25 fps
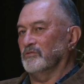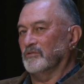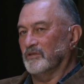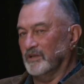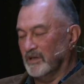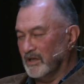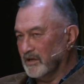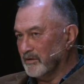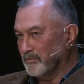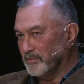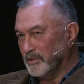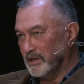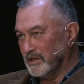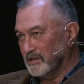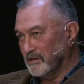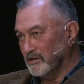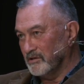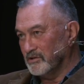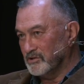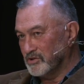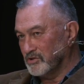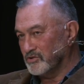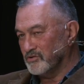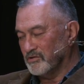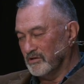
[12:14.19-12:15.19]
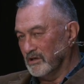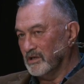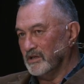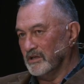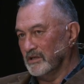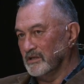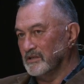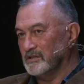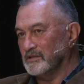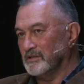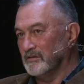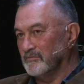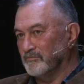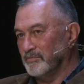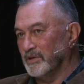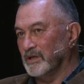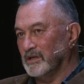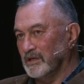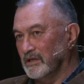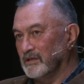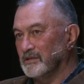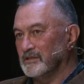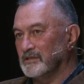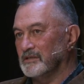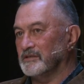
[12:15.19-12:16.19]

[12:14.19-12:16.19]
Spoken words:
Think about those trillions and billions